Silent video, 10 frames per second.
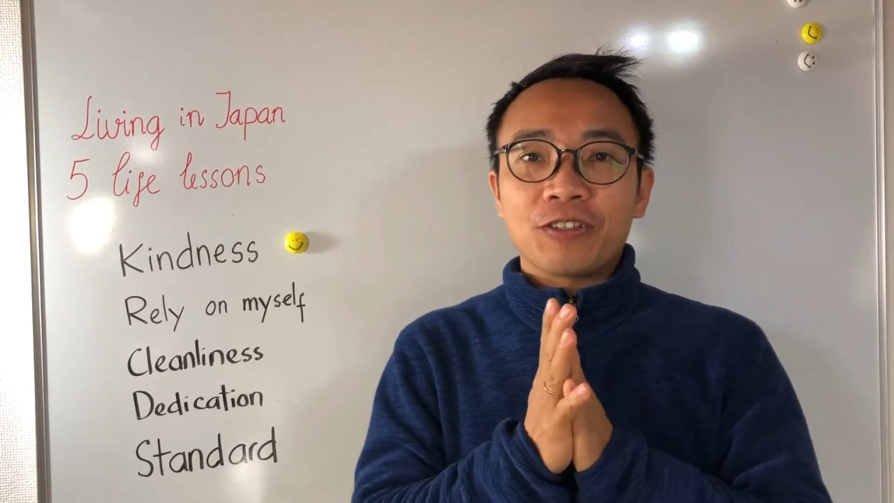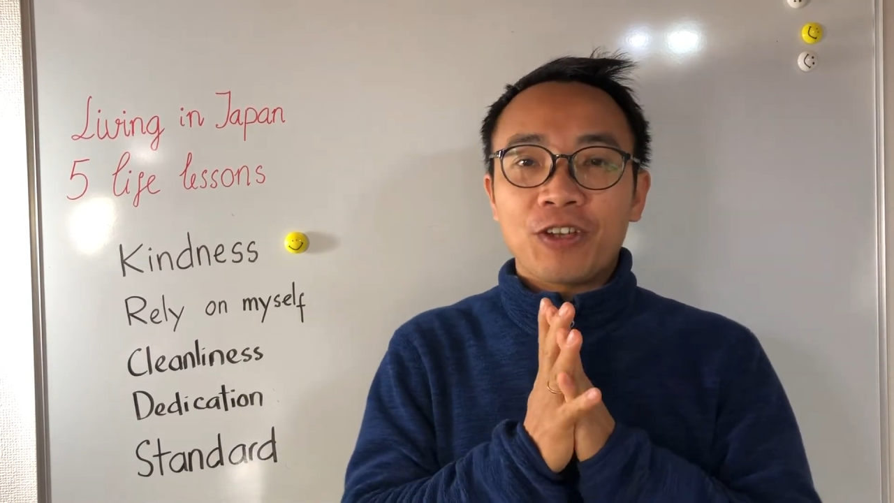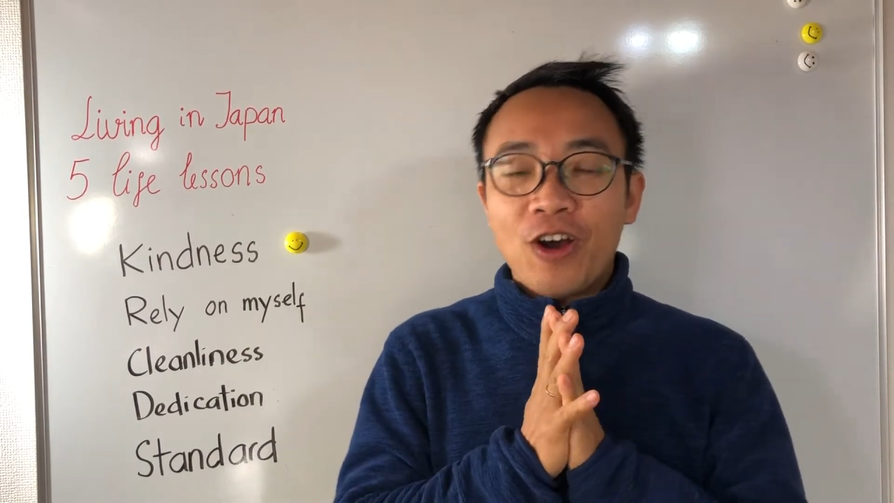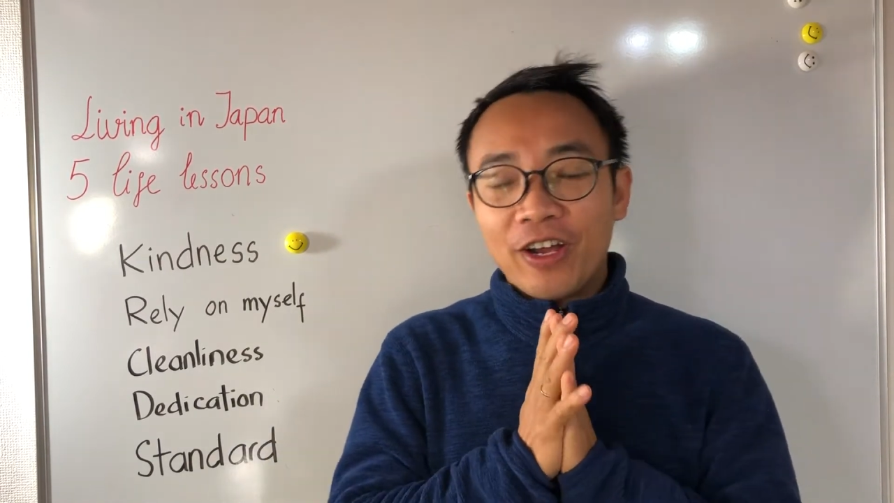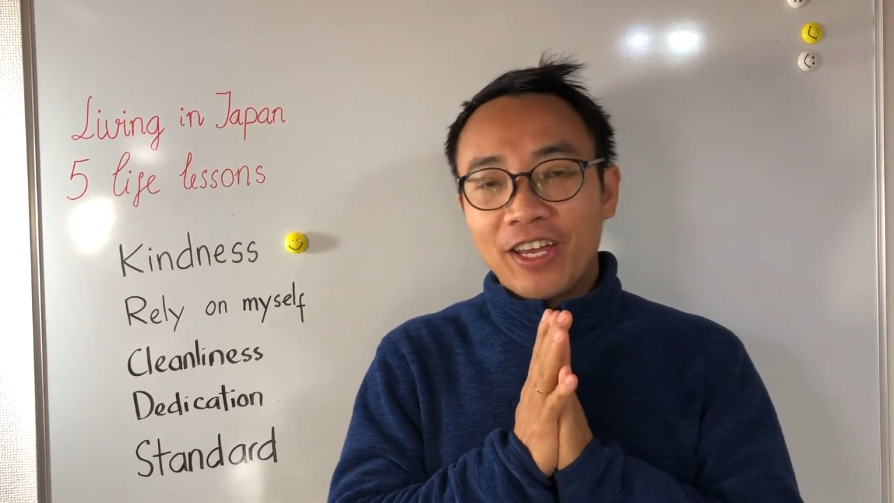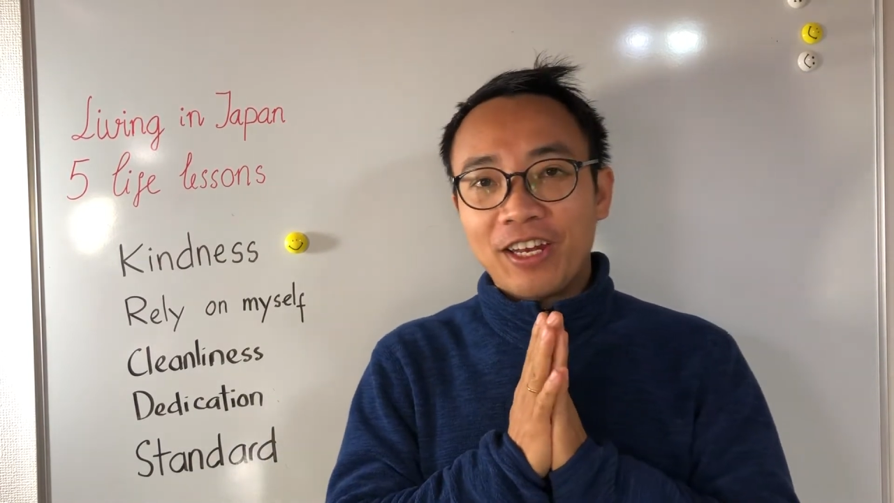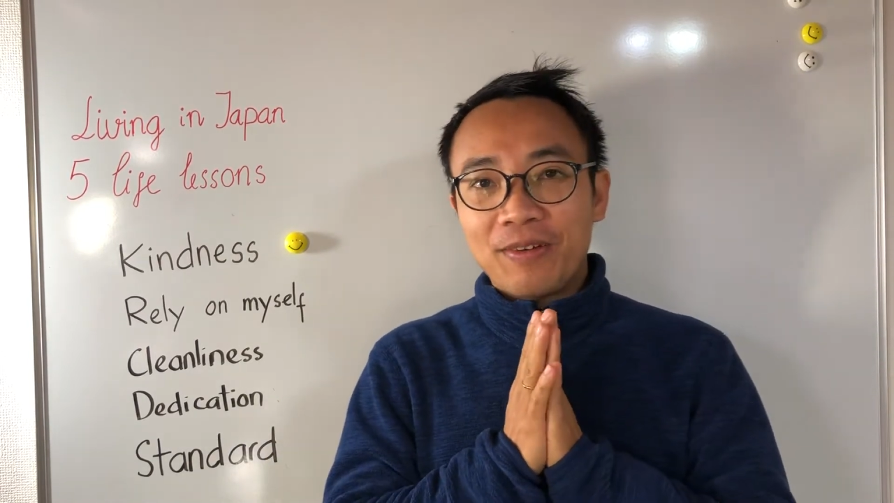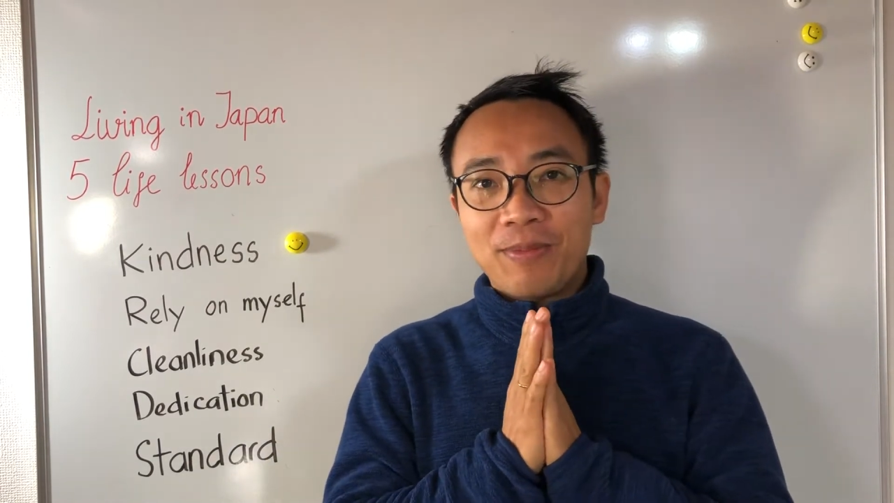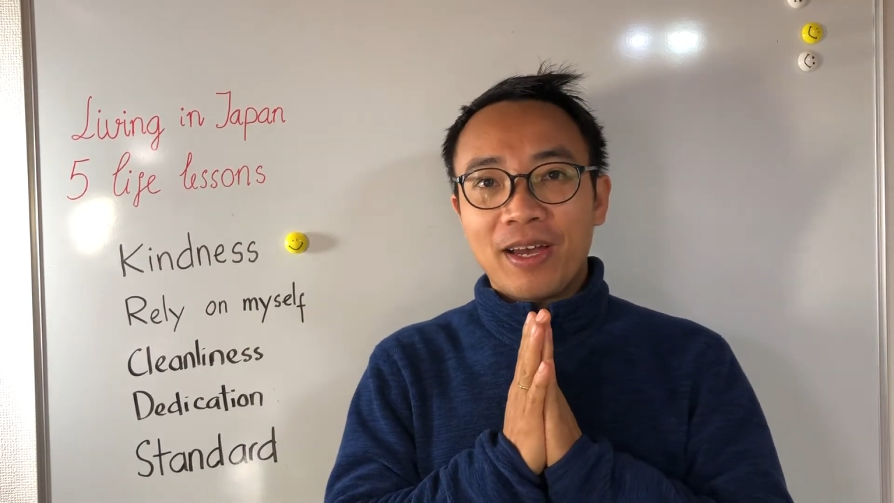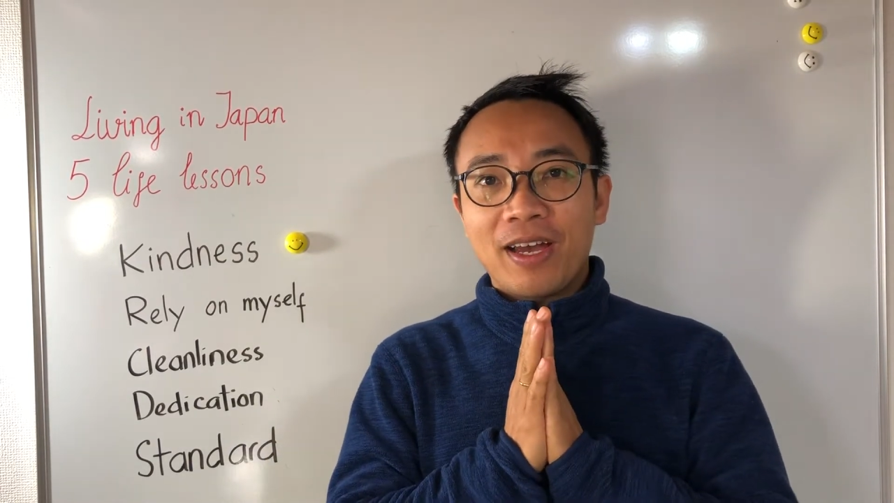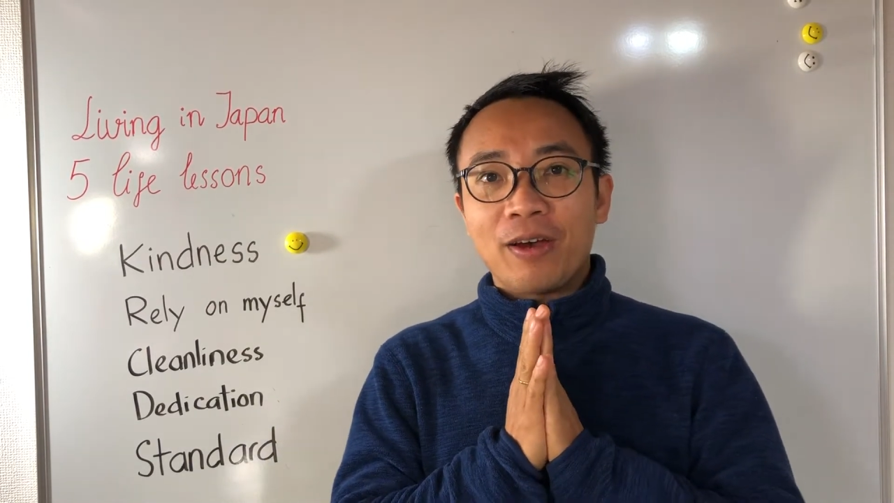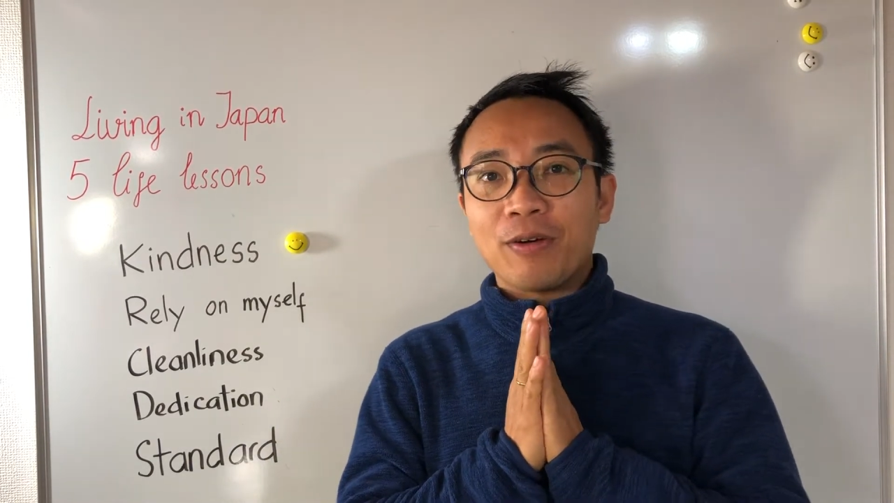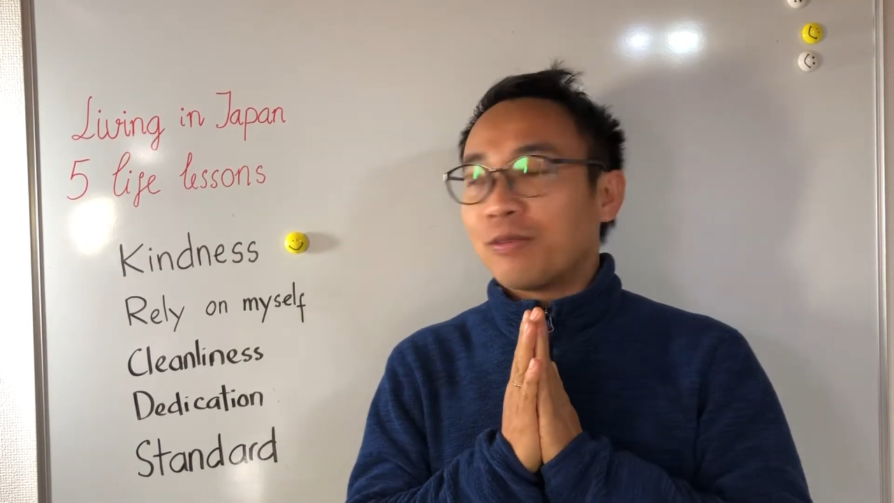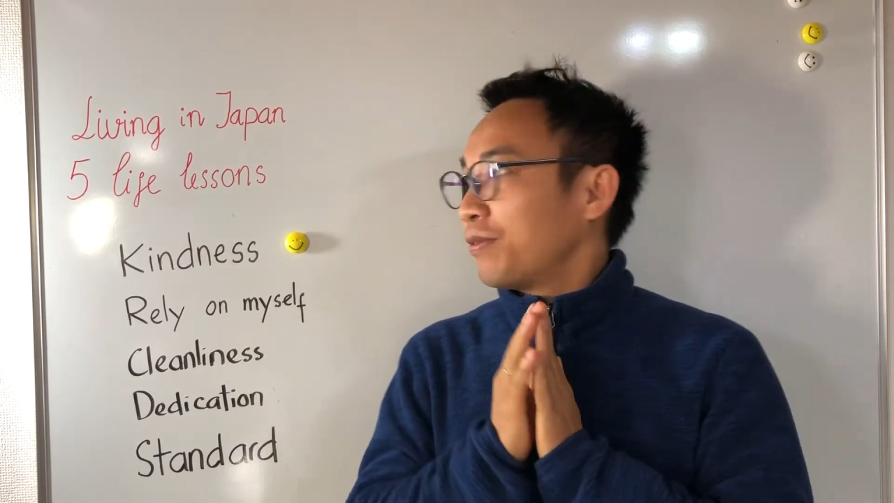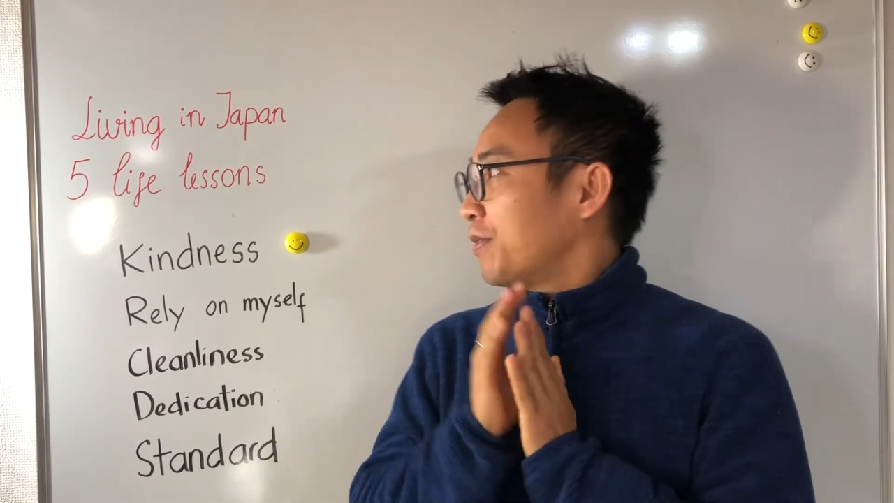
talking about